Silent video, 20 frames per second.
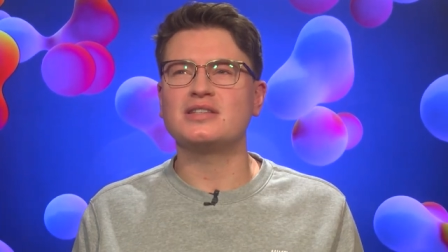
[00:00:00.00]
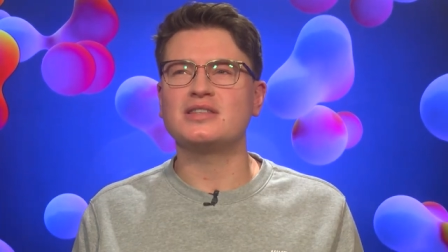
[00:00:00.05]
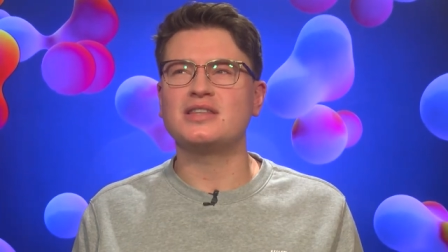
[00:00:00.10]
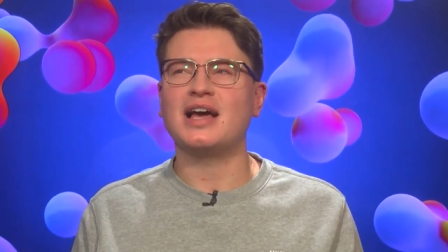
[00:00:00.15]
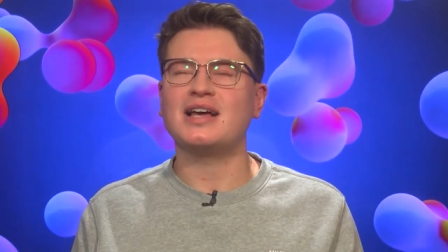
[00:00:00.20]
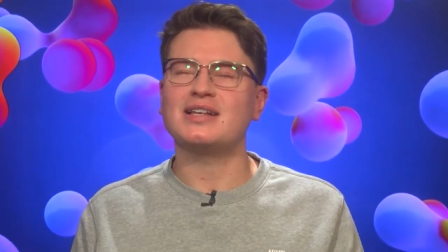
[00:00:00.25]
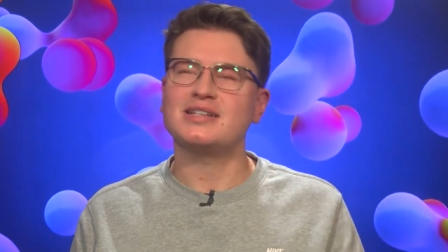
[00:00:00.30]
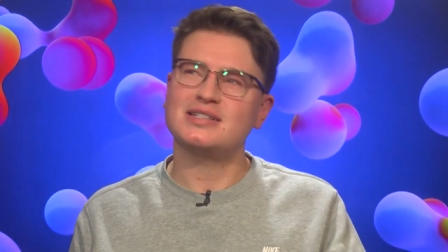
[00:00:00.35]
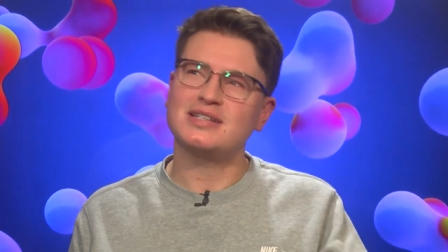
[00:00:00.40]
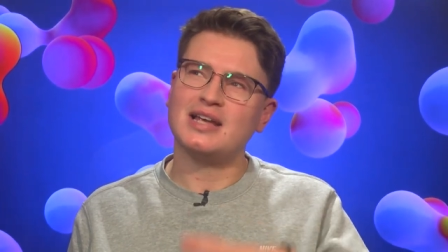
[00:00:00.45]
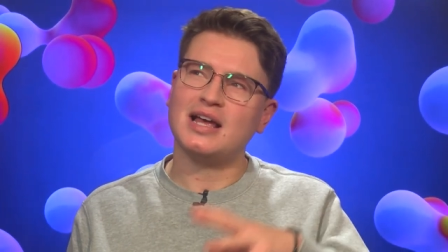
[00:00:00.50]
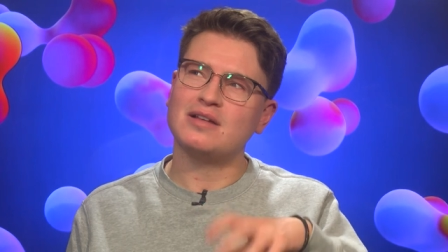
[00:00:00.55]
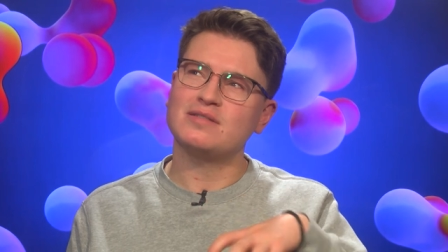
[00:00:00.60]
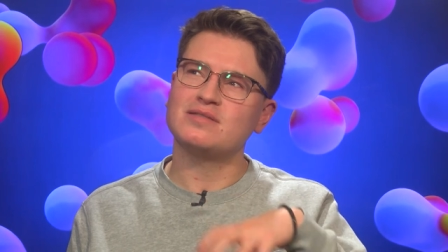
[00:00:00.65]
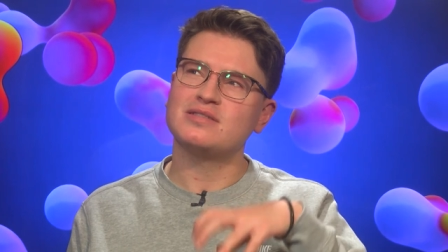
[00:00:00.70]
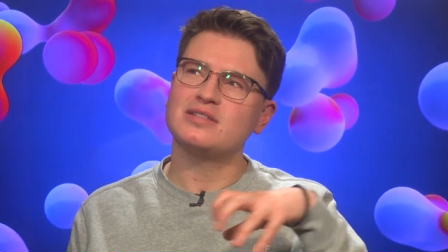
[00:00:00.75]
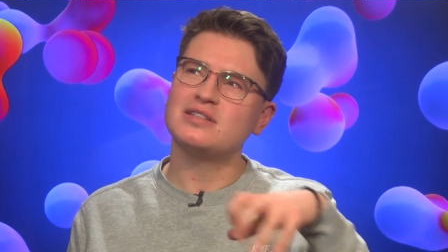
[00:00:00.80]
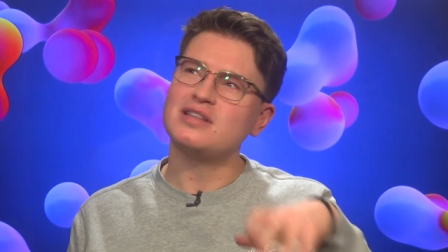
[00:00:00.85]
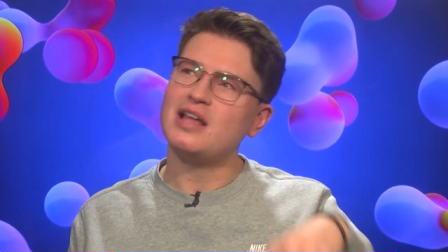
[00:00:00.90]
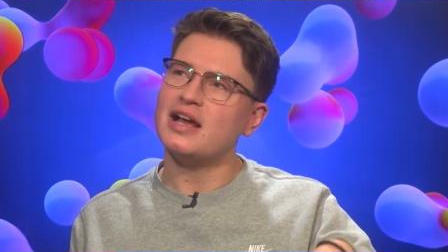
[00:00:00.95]
that
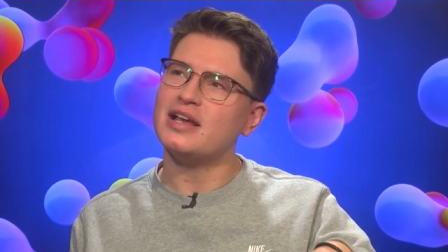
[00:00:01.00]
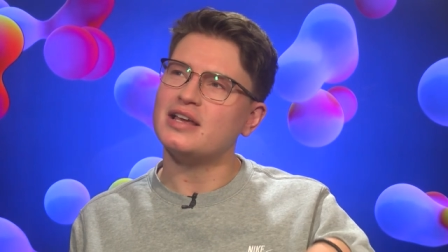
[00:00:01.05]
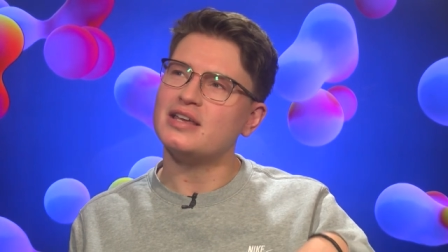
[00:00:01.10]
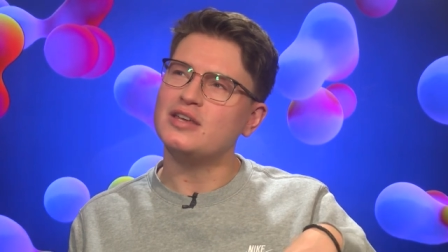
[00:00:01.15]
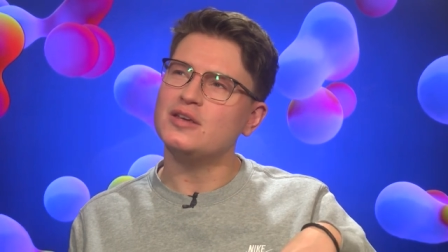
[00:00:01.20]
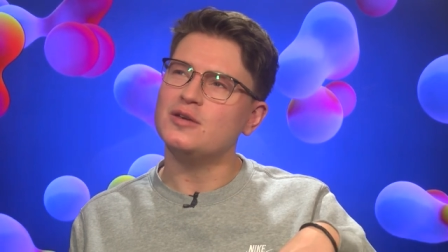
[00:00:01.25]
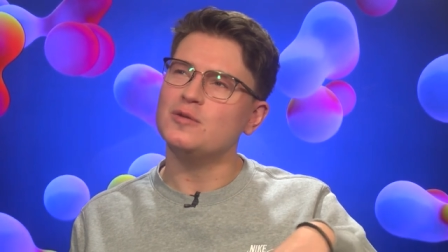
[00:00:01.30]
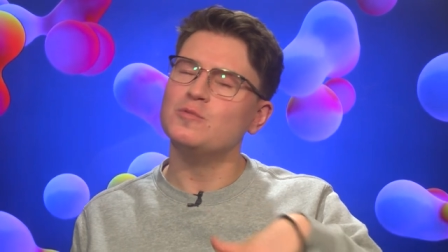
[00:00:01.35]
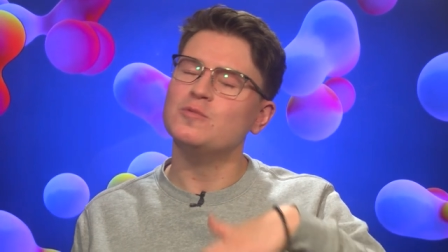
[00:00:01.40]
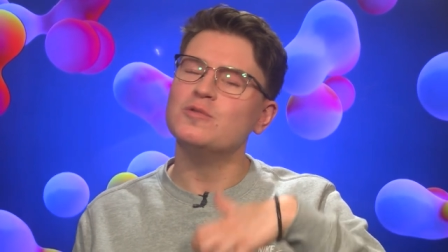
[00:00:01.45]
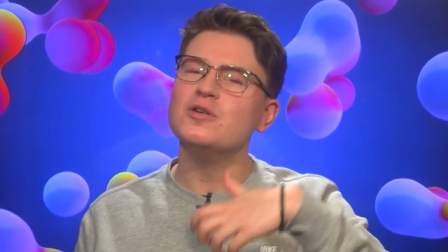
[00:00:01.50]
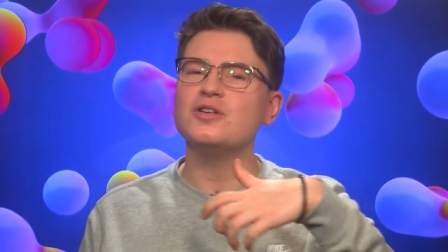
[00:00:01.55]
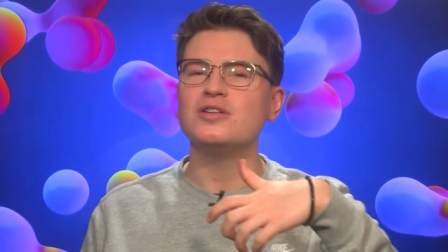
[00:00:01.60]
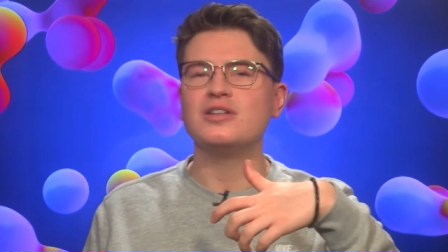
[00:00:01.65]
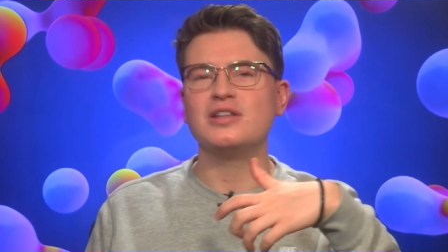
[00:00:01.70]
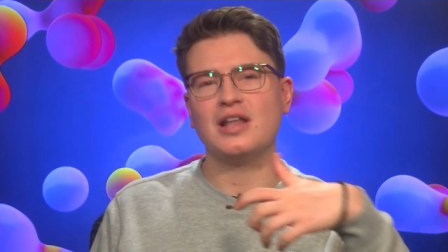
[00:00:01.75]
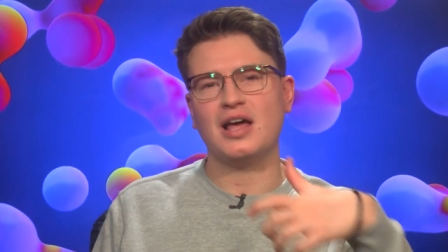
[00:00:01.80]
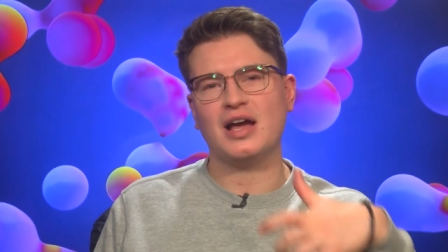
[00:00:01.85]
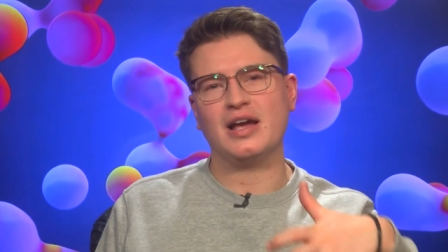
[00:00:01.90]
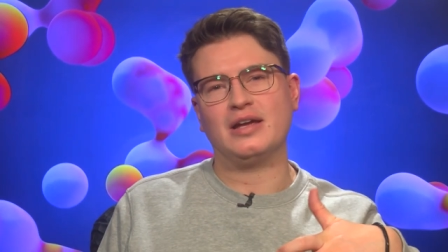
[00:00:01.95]
sounds like you
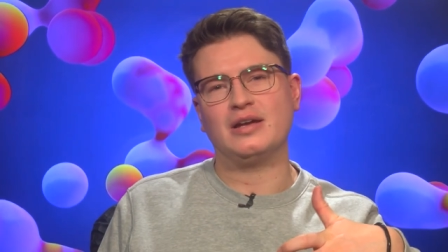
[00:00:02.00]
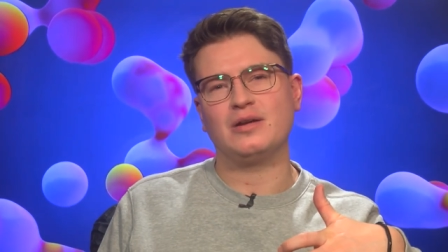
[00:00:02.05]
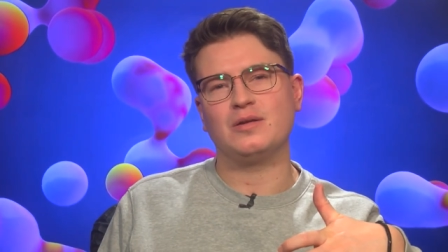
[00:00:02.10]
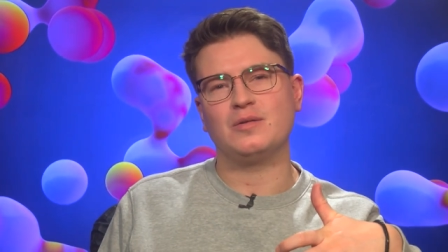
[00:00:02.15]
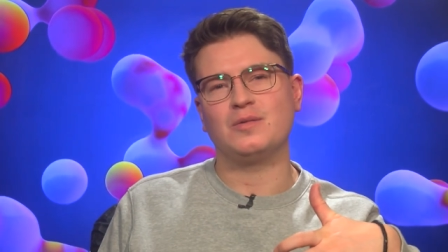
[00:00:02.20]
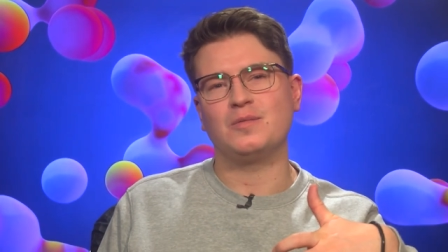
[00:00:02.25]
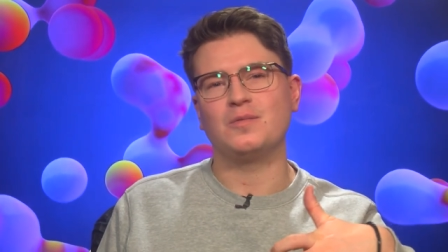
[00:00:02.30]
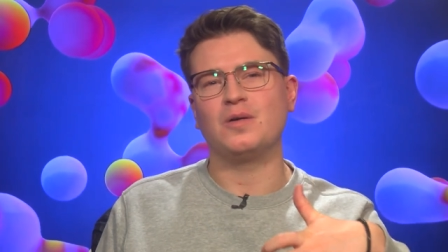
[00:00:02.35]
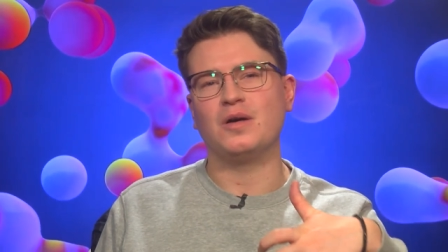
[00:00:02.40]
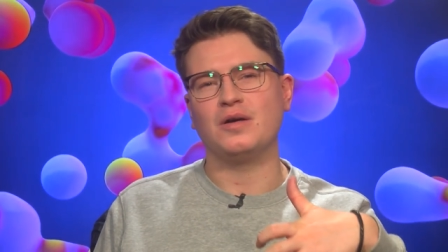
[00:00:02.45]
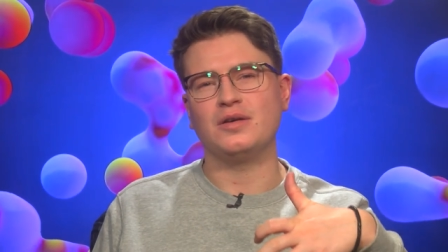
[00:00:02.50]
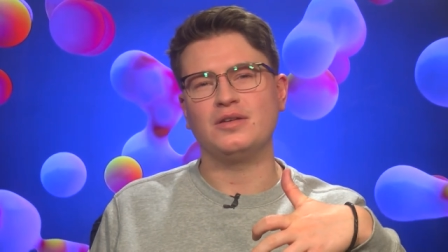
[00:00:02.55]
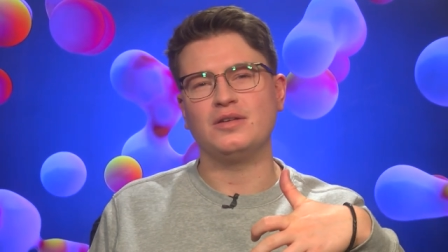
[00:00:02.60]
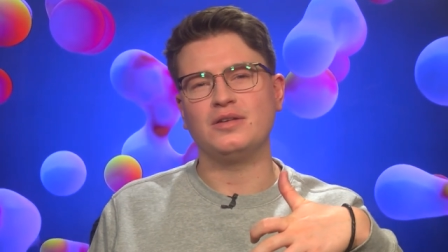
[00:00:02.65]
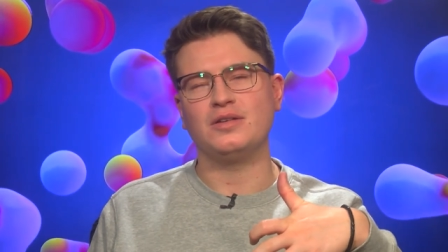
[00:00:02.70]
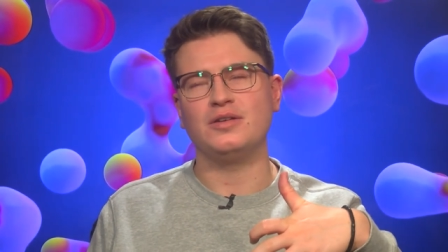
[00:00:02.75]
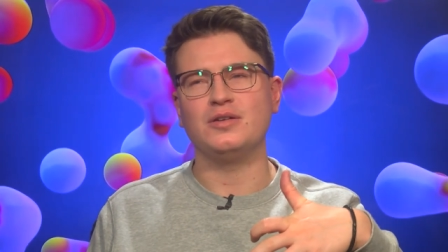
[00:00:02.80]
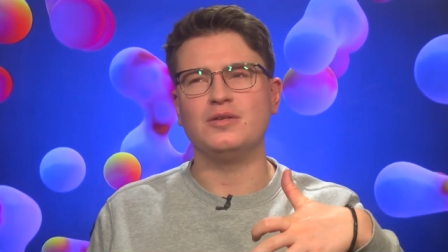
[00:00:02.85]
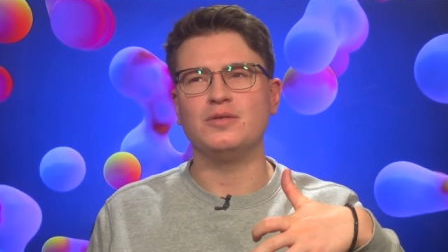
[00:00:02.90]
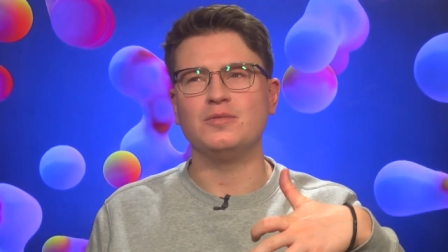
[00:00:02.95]
would like what
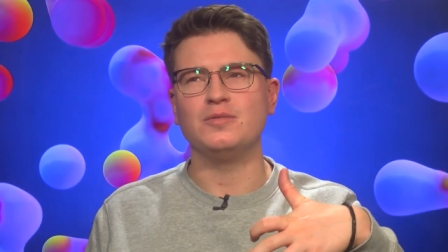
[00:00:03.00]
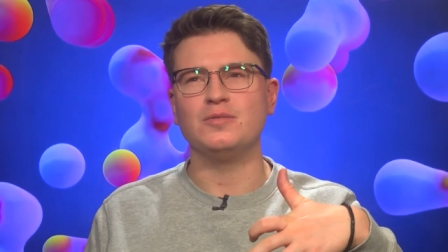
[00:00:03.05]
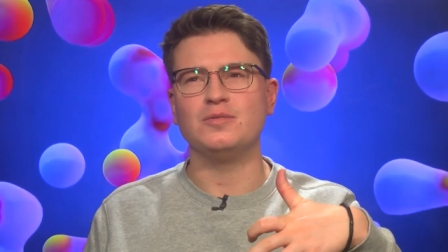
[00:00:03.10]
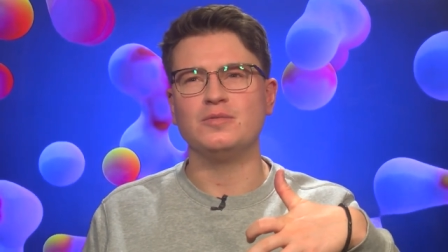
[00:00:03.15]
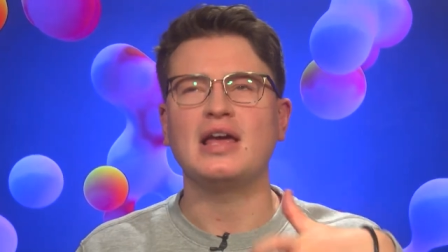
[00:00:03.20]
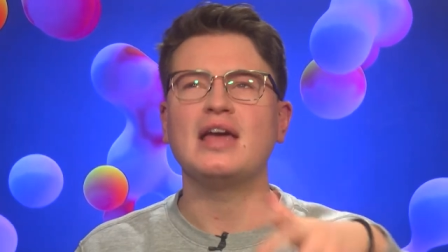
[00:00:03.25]
you,